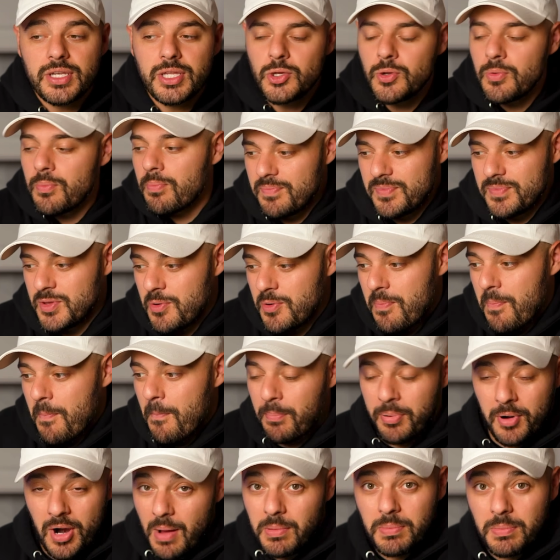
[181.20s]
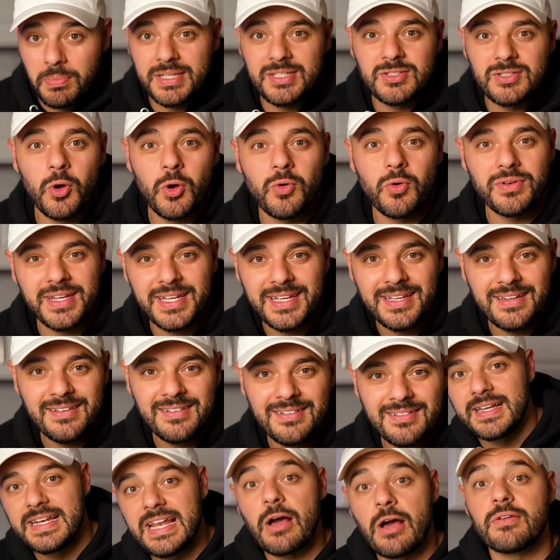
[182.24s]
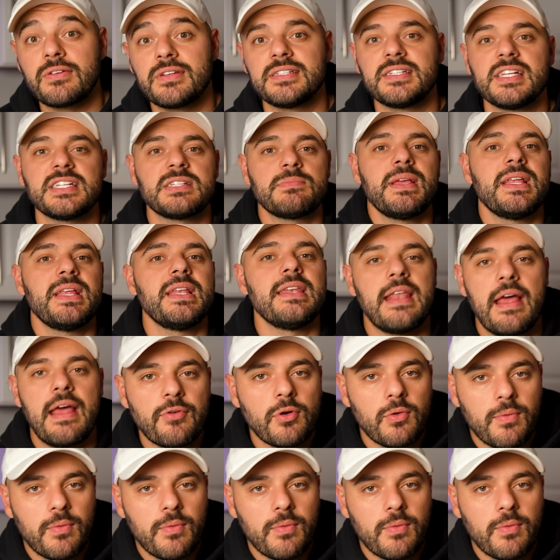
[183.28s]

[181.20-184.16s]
you, you probably don't need. Now, does this mean never